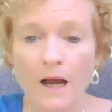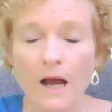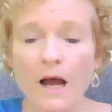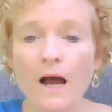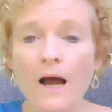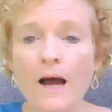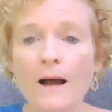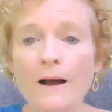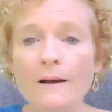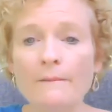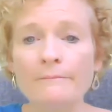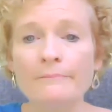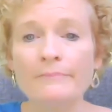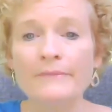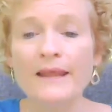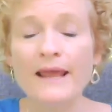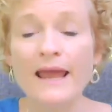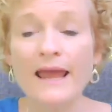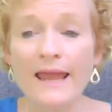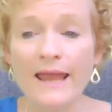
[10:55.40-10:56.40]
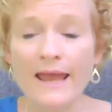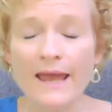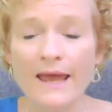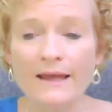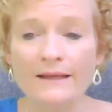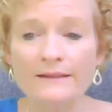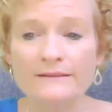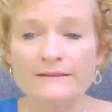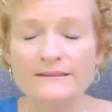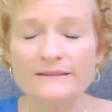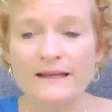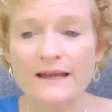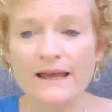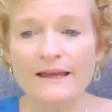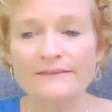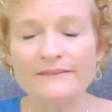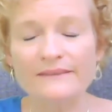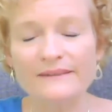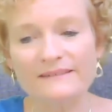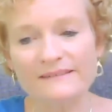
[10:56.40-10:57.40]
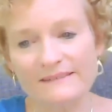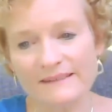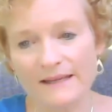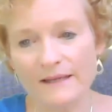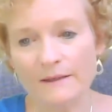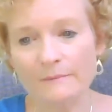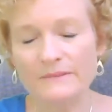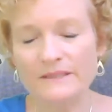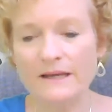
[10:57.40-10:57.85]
And at the same